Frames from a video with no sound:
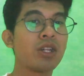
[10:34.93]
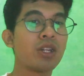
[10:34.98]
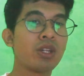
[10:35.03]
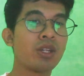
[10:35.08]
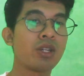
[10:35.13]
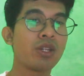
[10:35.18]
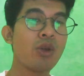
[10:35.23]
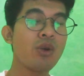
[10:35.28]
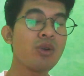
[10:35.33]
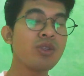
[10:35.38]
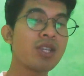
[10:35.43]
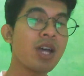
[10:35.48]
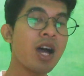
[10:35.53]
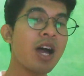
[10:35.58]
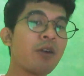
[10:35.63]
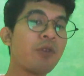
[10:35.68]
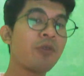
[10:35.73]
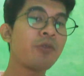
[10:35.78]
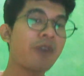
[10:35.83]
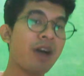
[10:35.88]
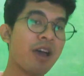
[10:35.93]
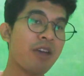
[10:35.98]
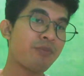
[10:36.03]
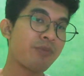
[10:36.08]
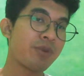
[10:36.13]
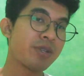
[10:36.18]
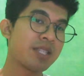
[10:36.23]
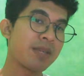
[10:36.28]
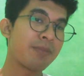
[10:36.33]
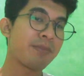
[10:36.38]
those are 5
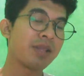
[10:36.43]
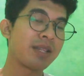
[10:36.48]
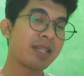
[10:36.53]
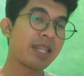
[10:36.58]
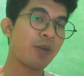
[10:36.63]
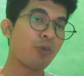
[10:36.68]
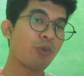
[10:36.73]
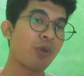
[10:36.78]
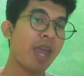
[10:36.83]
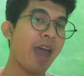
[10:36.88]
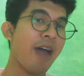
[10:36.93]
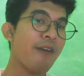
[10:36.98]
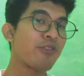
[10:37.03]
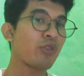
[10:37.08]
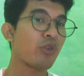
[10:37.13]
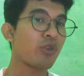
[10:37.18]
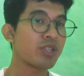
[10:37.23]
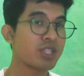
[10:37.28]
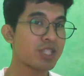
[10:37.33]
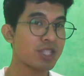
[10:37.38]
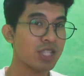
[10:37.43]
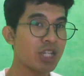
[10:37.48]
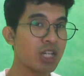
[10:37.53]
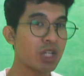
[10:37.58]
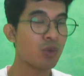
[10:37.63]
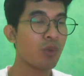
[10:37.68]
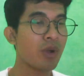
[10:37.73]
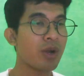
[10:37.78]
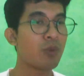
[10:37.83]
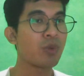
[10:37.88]
principles that we have to
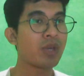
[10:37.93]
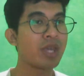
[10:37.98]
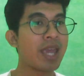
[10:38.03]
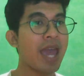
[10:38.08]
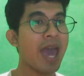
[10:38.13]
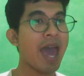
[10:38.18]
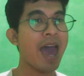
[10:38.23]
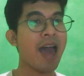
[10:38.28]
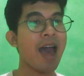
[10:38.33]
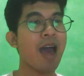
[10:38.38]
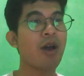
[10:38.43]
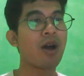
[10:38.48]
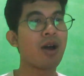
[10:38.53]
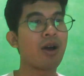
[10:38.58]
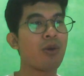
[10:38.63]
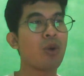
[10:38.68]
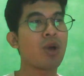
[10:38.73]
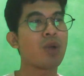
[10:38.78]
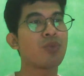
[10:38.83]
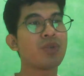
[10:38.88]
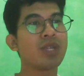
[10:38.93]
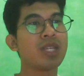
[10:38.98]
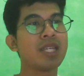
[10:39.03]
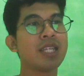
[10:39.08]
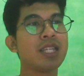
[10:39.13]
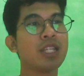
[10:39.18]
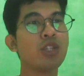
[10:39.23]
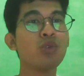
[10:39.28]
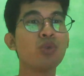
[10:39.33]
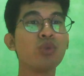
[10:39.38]
concern when
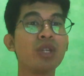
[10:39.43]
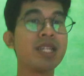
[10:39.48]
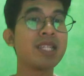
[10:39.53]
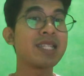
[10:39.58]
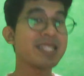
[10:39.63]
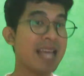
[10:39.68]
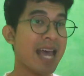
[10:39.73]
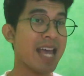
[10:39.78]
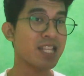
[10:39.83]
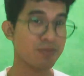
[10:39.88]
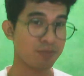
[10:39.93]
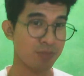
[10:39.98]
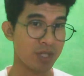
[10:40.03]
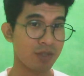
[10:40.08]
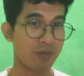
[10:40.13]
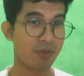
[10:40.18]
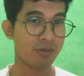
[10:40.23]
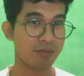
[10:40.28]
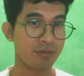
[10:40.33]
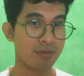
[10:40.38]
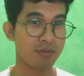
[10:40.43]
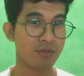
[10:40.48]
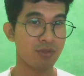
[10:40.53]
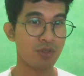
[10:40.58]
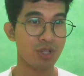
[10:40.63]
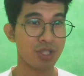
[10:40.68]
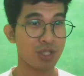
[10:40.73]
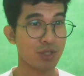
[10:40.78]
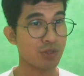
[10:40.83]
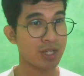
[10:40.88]
we do the assessment to
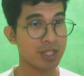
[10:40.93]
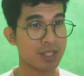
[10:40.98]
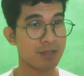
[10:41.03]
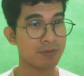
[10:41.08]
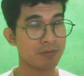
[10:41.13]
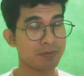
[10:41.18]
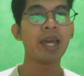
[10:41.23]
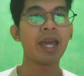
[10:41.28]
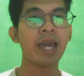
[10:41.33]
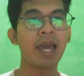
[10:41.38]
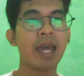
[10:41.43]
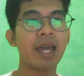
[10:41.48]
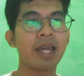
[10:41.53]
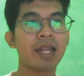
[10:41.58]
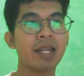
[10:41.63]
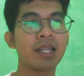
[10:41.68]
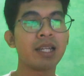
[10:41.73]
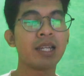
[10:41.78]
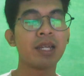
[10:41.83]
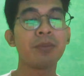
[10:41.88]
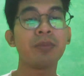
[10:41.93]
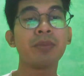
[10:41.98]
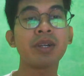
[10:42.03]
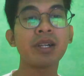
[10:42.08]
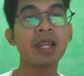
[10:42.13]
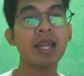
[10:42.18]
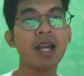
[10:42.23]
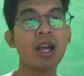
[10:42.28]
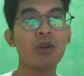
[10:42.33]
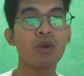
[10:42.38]
the students. And in
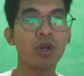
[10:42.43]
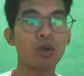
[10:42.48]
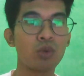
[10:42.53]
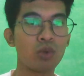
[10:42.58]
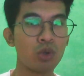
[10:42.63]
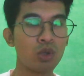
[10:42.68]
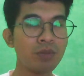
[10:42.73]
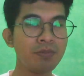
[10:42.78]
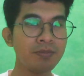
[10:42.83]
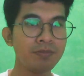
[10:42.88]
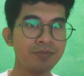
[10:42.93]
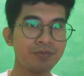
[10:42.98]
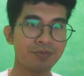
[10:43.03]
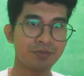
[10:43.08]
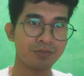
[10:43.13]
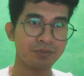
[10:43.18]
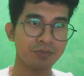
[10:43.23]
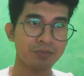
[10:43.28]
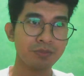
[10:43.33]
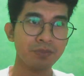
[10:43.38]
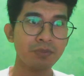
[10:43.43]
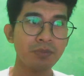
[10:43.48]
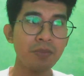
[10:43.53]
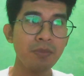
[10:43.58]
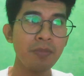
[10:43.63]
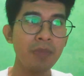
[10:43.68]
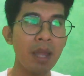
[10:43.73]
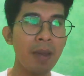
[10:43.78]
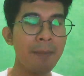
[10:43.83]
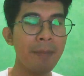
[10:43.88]
Merdeka Curriculum,
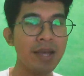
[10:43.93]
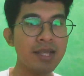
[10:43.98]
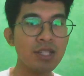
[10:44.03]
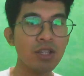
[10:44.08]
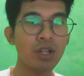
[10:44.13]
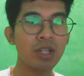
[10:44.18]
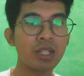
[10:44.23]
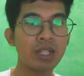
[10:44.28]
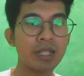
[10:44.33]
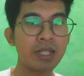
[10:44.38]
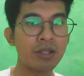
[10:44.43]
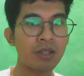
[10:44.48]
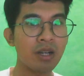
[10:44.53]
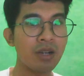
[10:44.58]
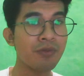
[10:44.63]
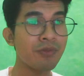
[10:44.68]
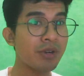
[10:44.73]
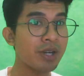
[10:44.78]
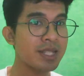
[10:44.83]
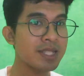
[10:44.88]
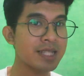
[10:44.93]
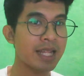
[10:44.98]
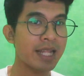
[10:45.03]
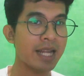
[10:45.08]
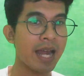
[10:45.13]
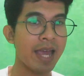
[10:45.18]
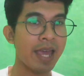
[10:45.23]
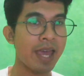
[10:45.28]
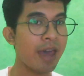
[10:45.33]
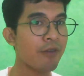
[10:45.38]
based on the reference that
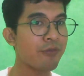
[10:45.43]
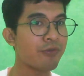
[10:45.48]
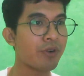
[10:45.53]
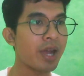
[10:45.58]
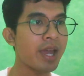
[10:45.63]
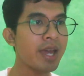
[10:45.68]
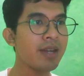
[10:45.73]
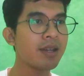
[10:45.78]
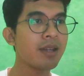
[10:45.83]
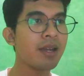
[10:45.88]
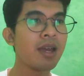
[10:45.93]
I have read,